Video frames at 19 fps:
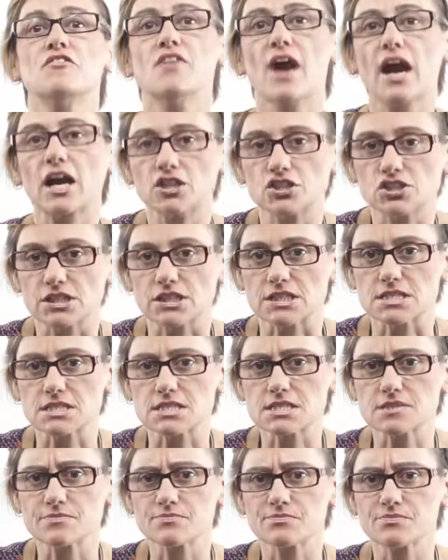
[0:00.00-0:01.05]
fractions
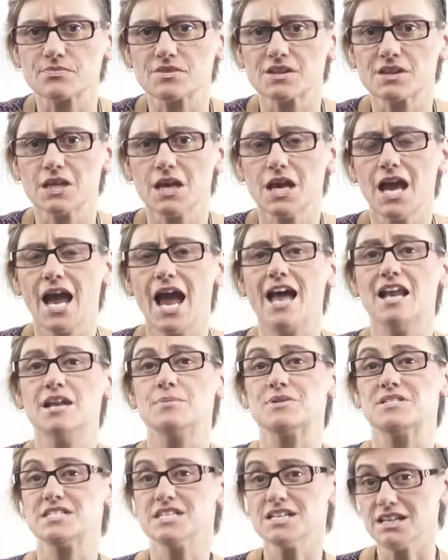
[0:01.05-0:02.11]
and a
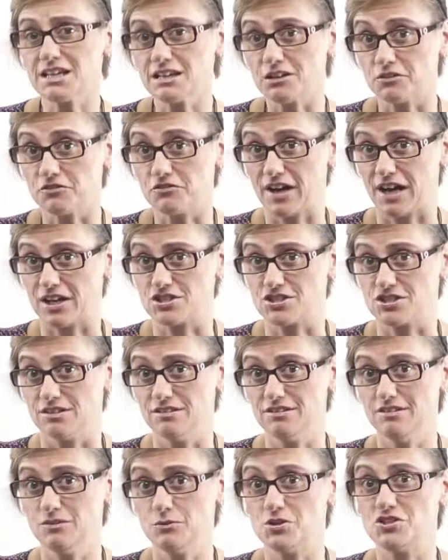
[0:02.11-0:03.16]
particular
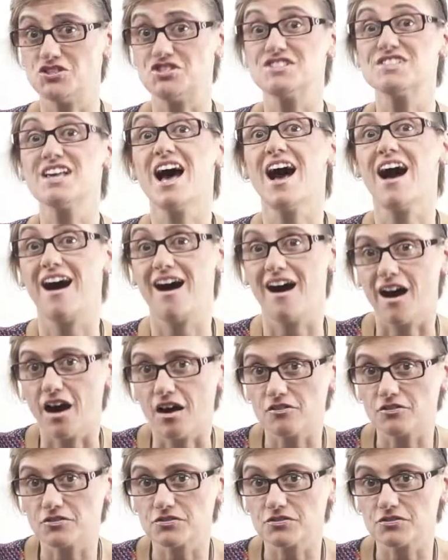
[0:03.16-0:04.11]
fraction which is a half.